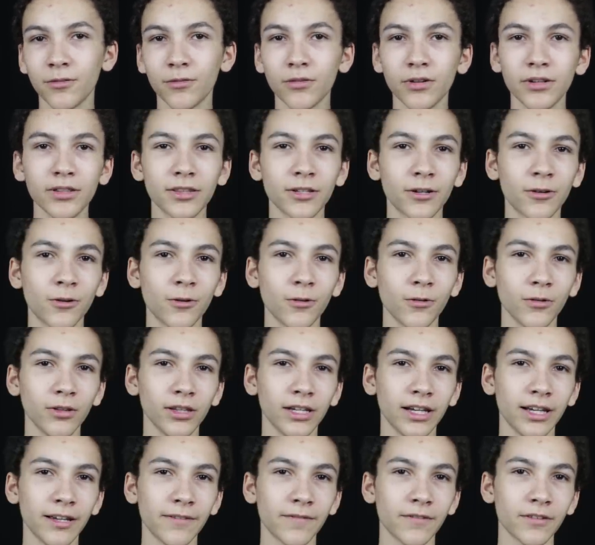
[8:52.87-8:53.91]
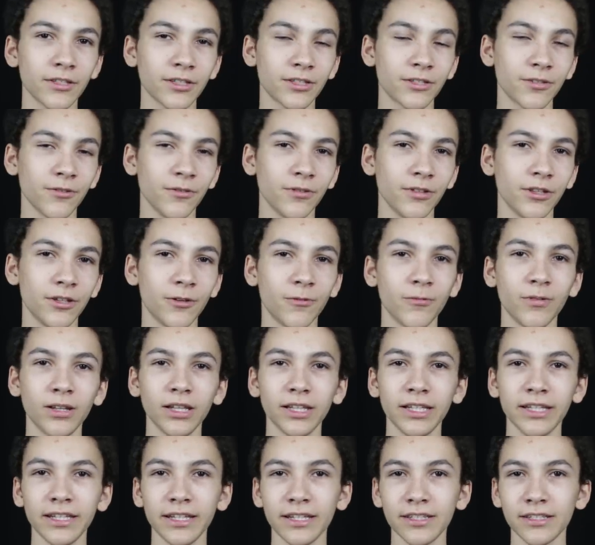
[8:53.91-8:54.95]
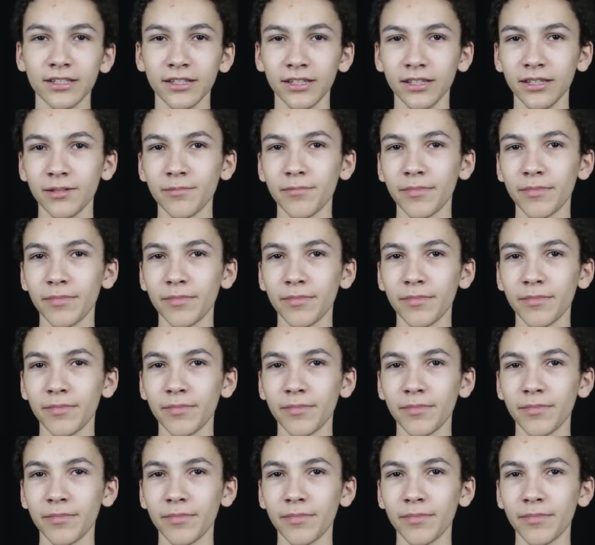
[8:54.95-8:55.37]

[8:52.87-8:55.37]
throughout their whole life, so they're really easily